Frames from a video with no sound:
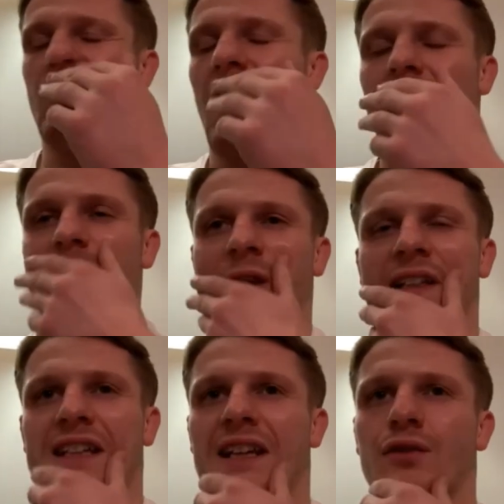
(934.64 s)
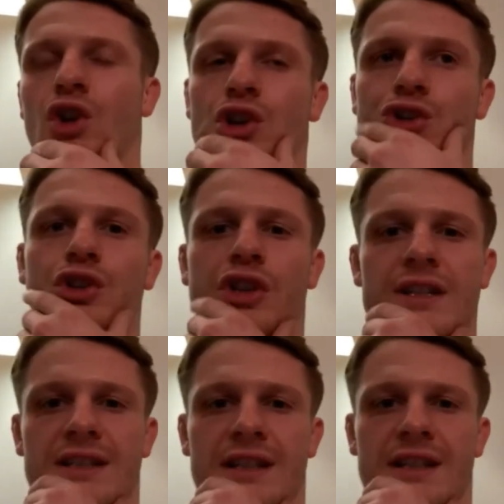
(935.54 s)
like I said, I've not gone
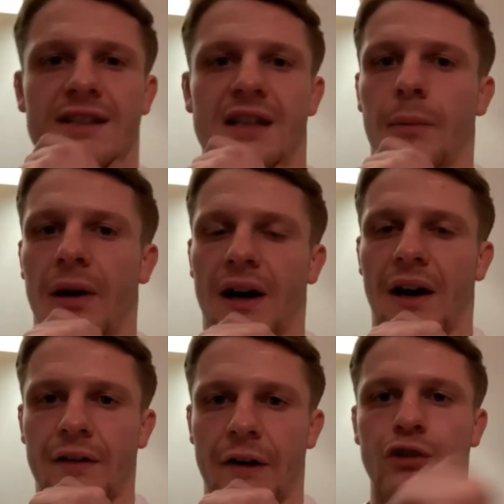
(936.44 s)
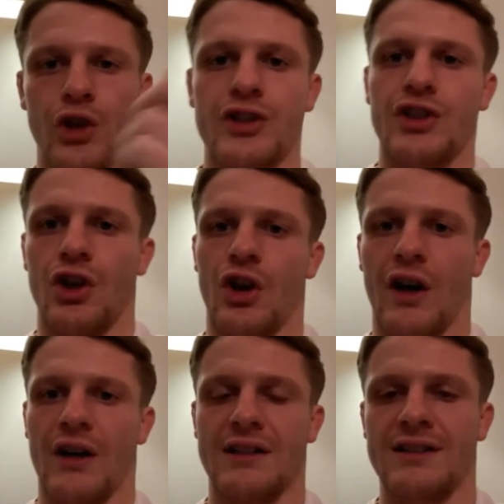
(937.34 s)
crazy into it, but I've looked, you know,
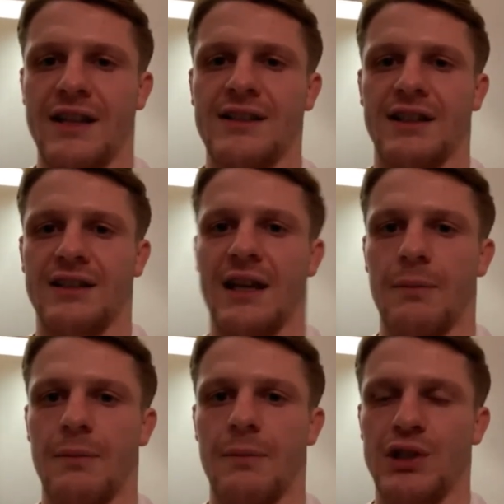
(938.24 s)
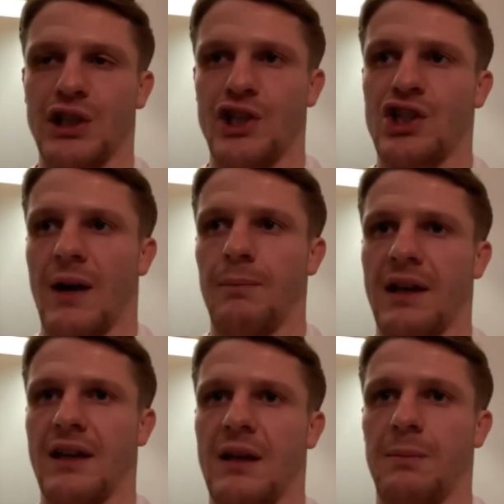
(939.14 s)
I can see since that Brazilian
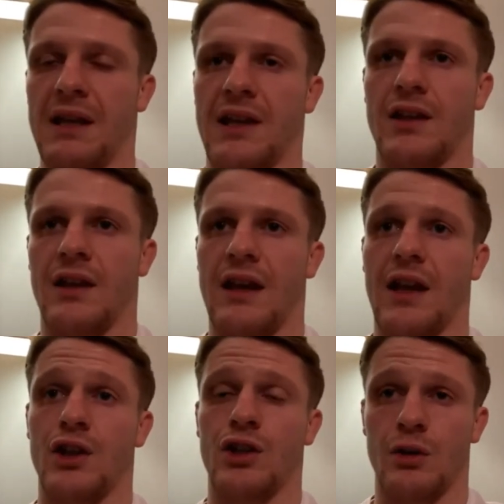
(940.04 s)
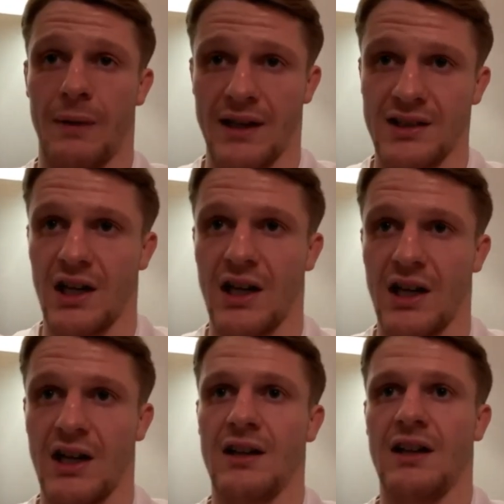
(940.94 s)
champion beat Cabeça,
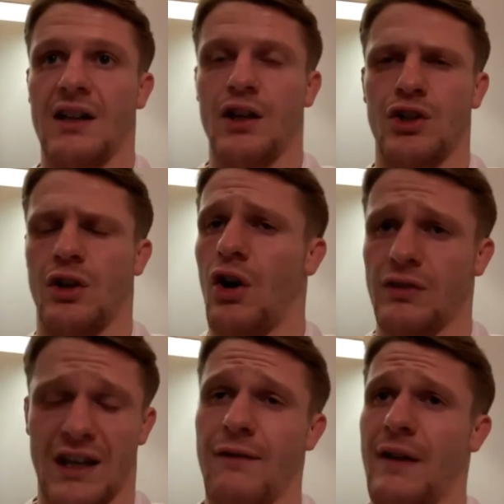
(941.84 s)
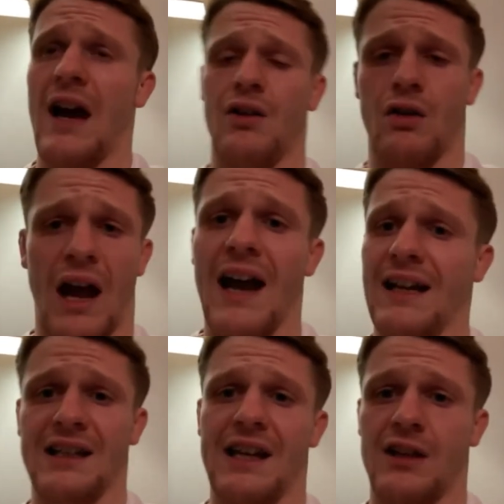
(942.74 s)
obviously
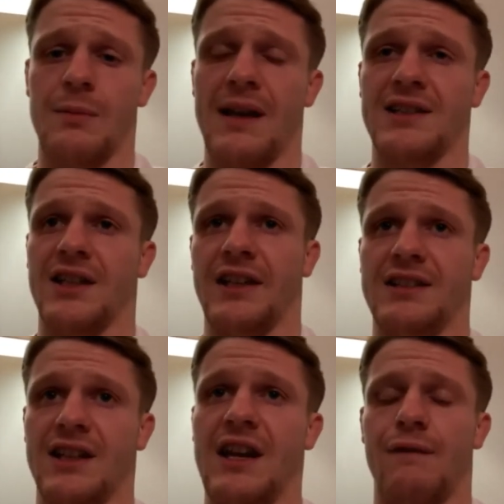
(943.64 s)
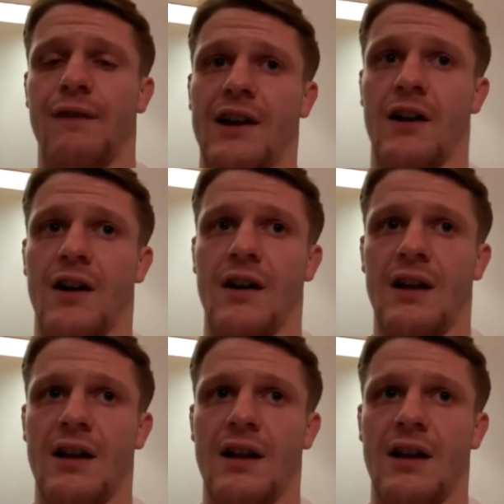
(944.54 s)
highly rate Cabeça, he's a great fighter.